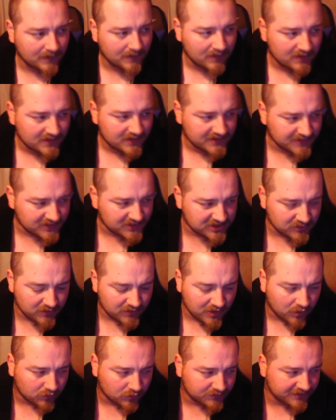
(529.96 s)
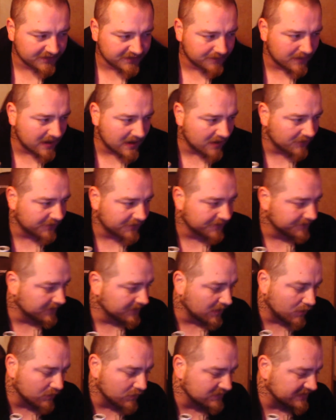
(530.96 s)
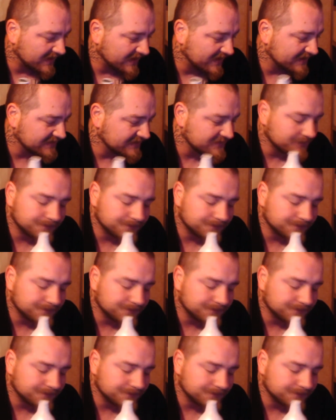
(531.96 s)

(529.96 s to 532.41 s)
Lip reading: especially when holding in the mouth. It always has.